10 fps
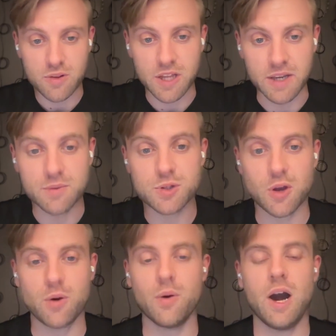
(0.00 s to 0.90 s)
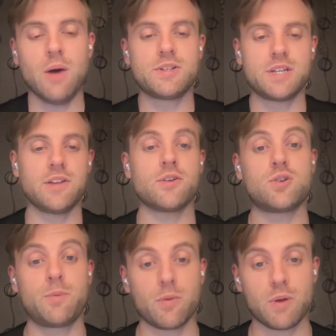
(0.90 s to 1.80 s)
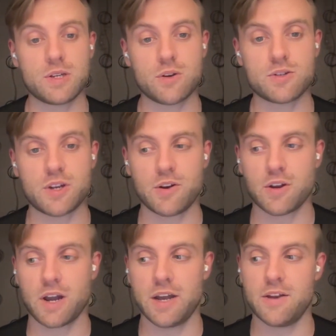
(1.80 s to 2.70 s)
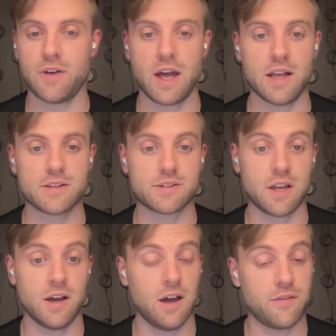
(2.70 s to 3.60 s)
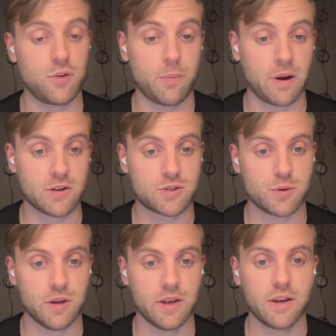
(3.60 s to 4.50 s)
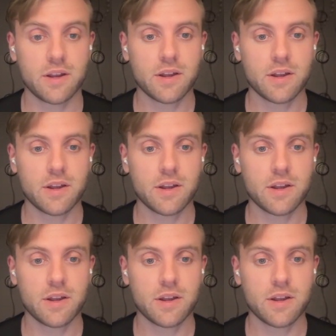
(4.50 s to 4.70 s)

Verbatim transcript: Certainly. So I would say the Jupiter Research Center kind of has uh, a few parts to it.